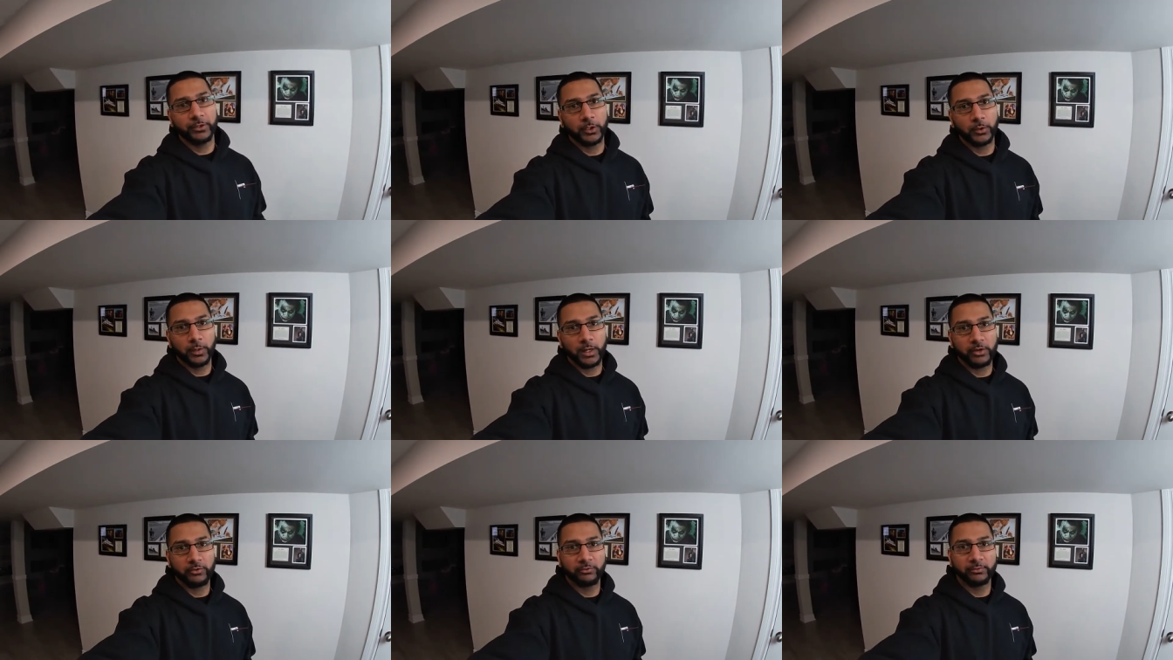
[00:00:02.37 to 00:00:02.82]

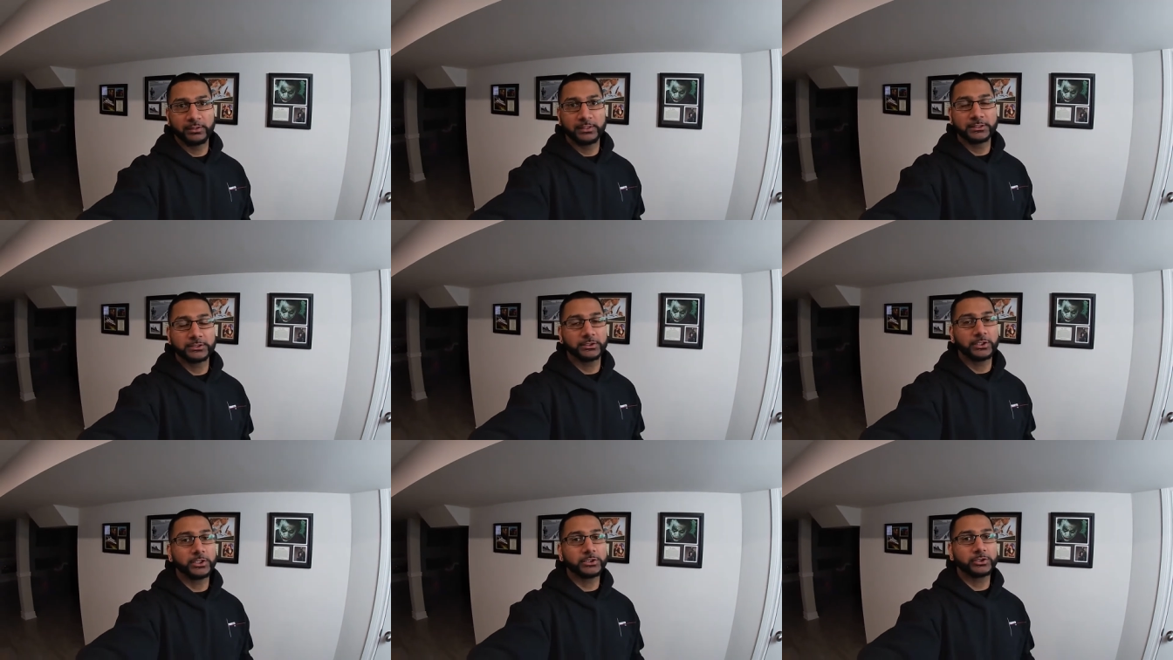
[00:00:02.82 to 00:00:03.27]
video I
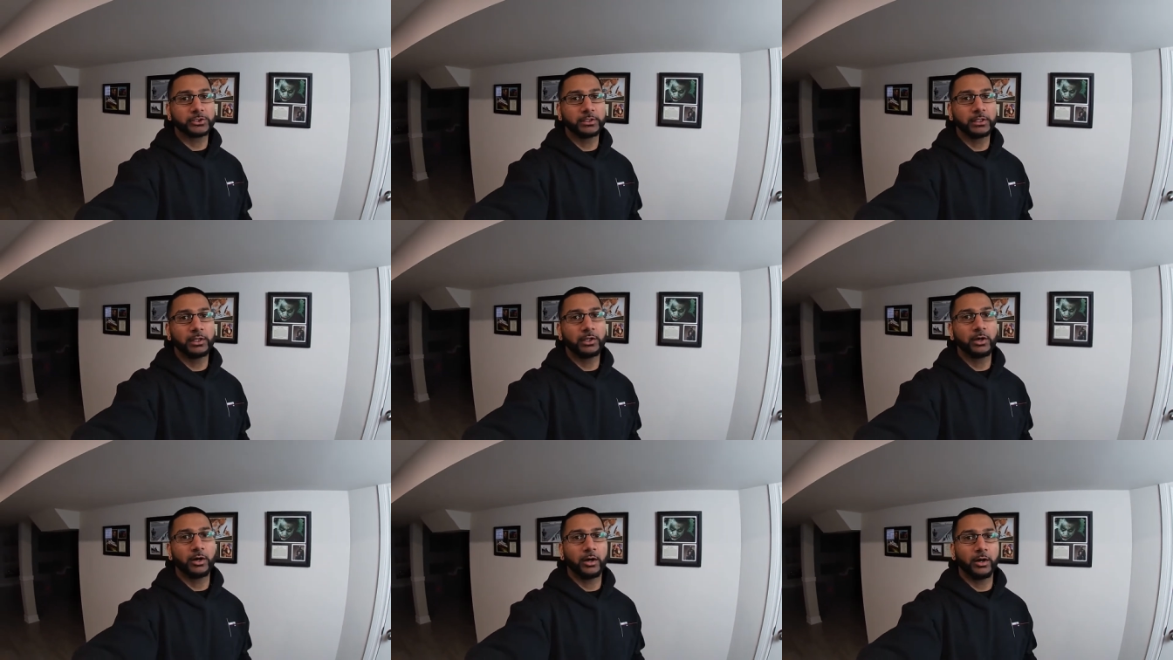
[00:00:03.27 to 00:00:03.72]
released
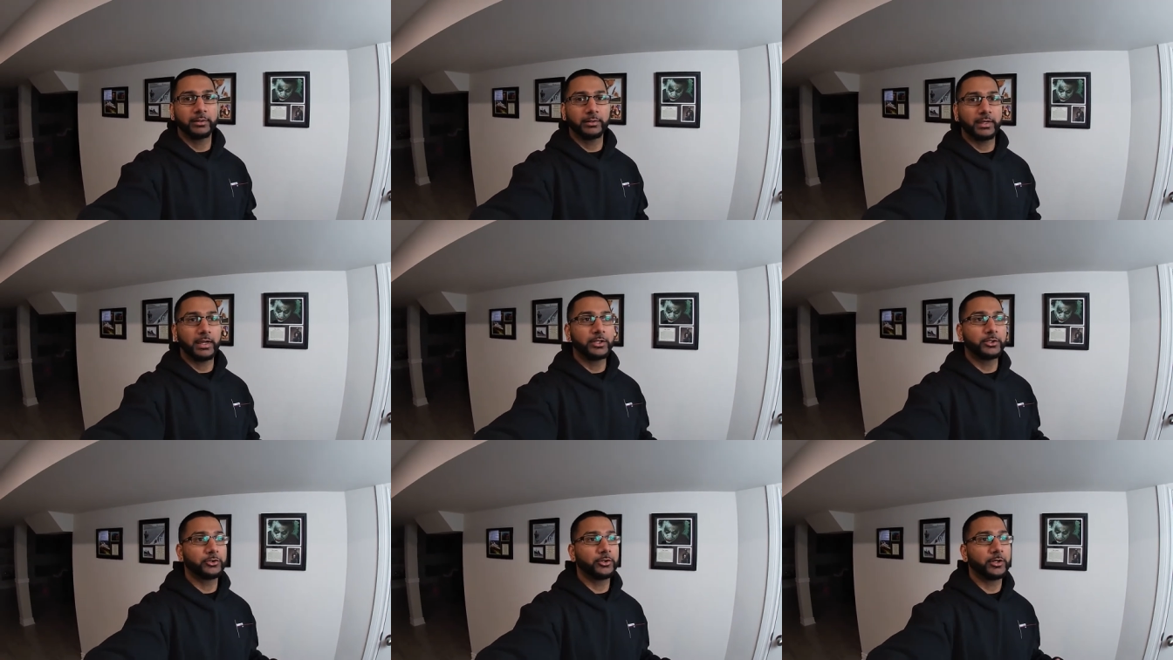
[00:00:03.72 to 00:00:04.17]
yesterday
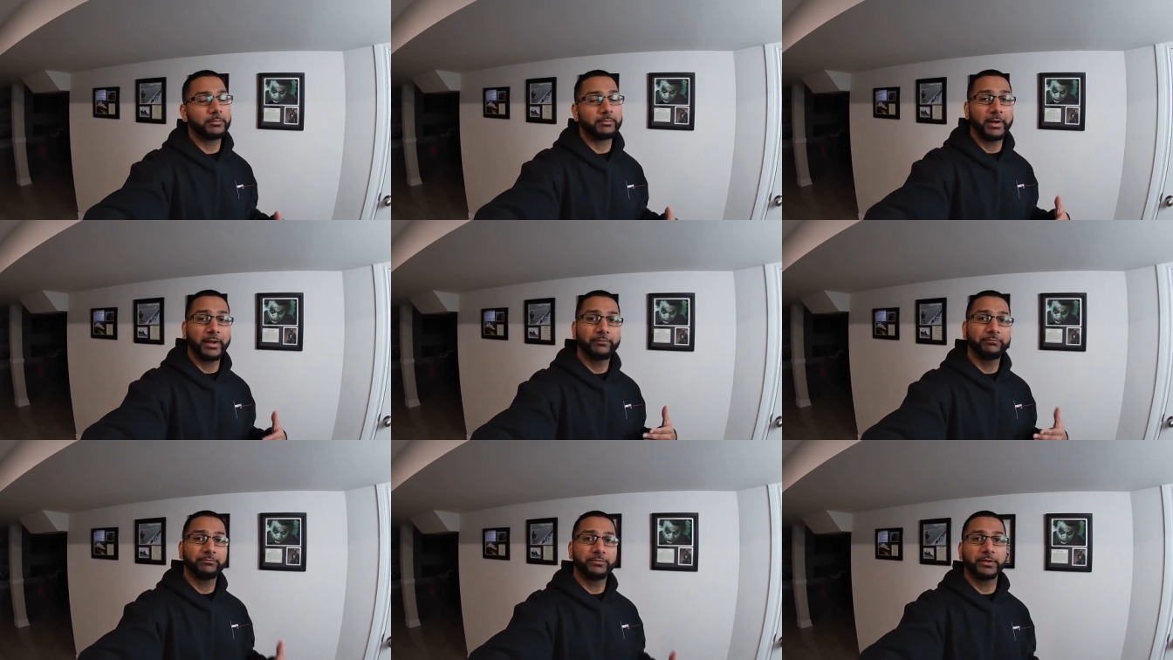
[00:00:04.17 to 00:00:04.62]
on entering
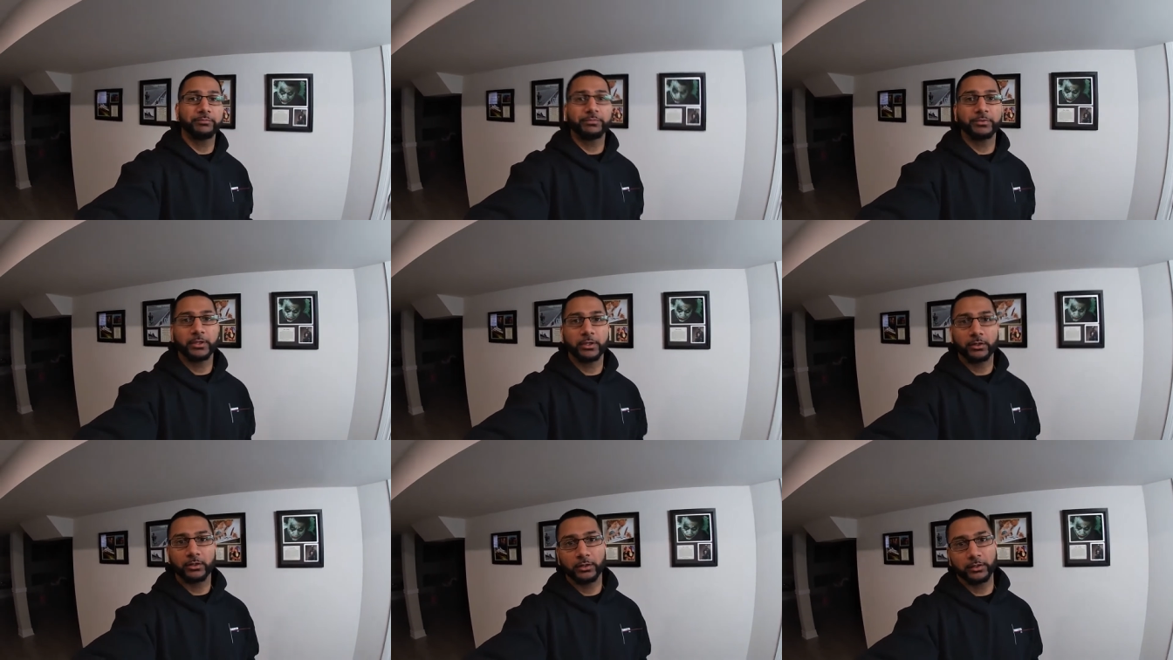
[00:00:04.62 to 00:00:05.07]
my
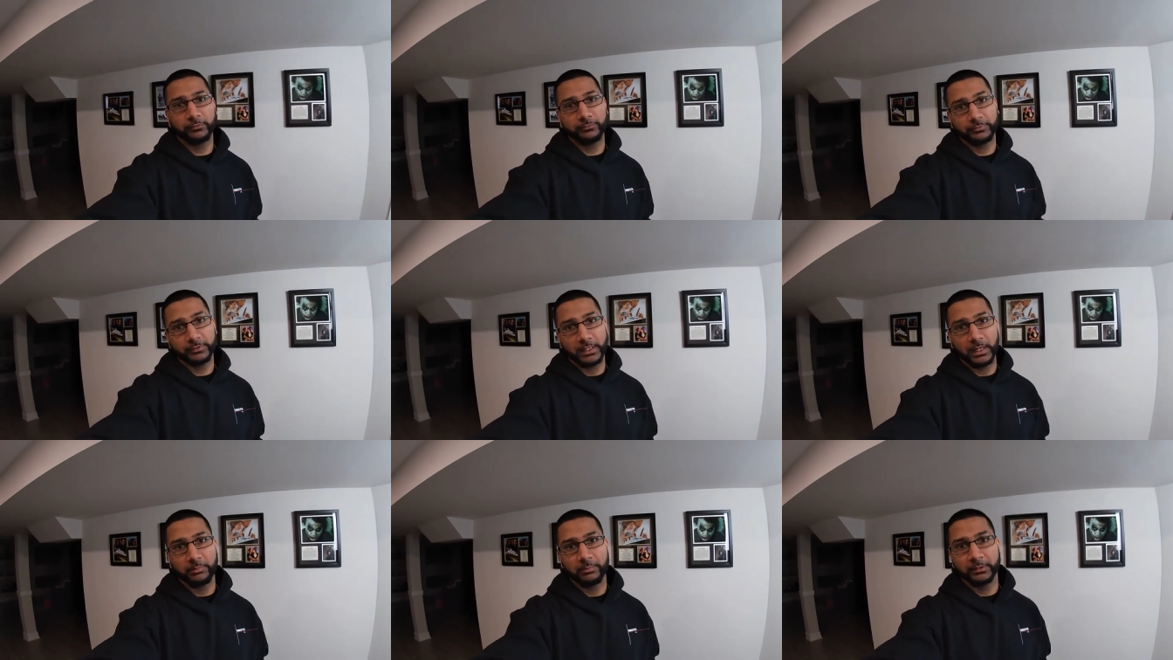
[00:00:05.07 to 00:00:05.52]
5th year
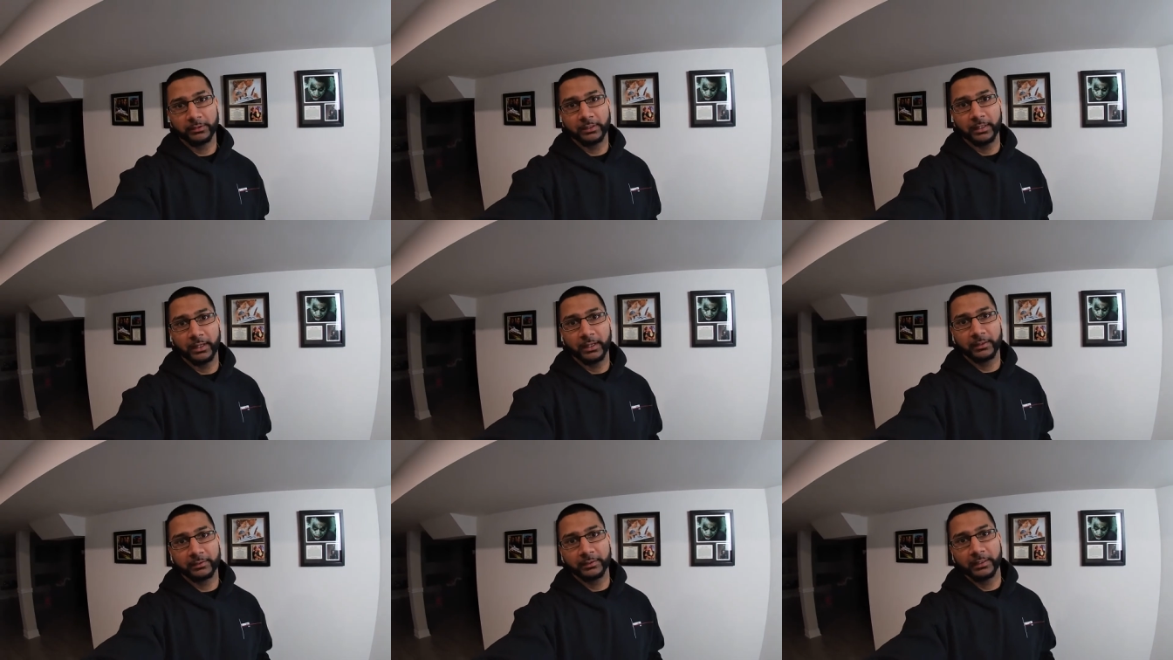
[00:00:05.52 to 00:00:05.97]
of Time
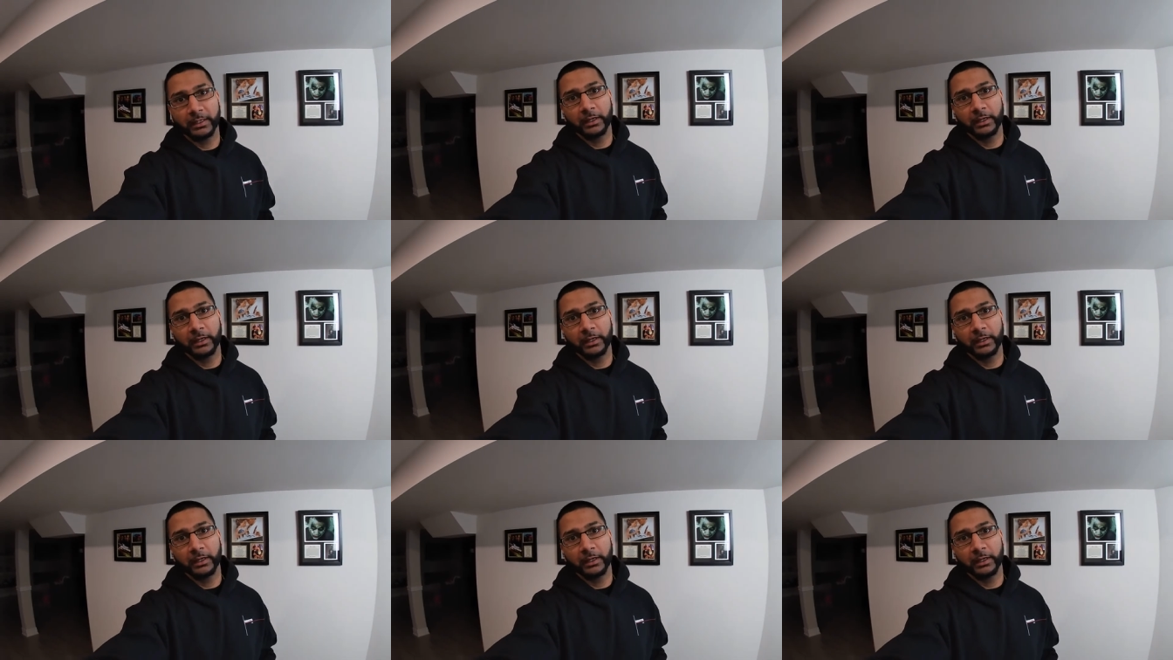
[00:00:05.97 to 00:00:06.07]
Attack.